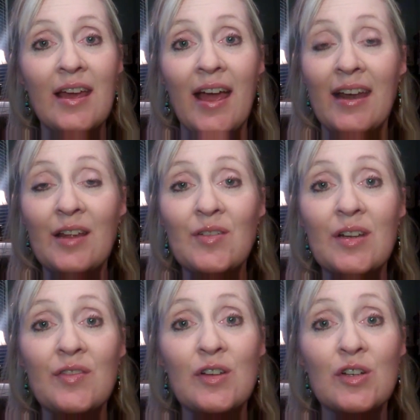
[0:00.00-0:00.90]
and even
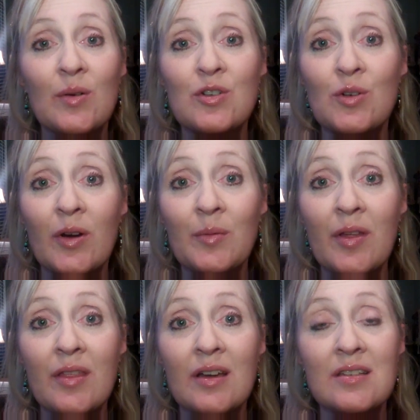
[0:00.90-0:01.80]
if you don't join
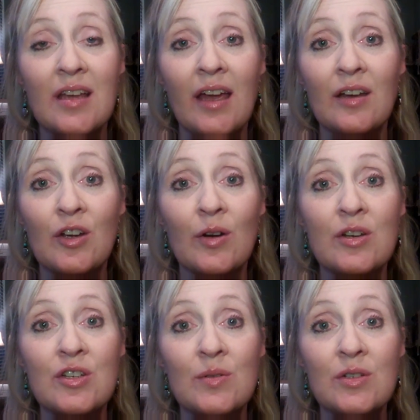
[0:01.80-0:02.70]
with us, I
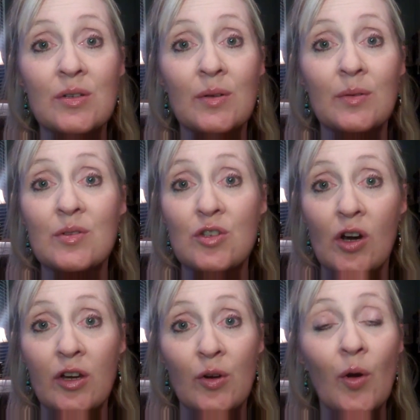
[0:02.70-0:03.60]
encourage you to
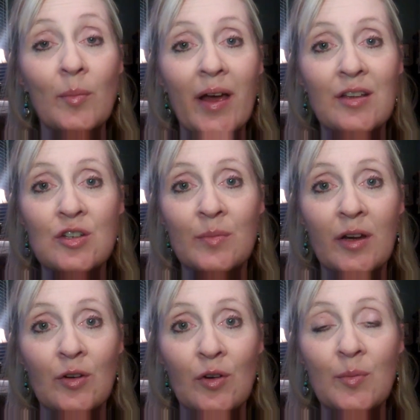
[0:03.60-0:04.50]
start your own
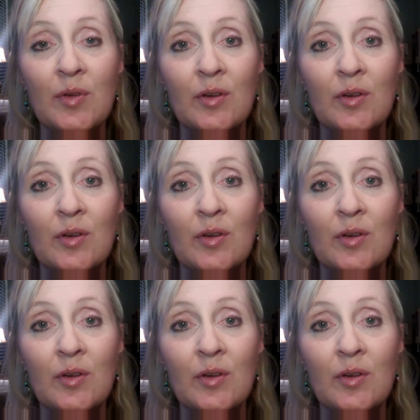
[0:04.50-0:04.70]
mastermind group.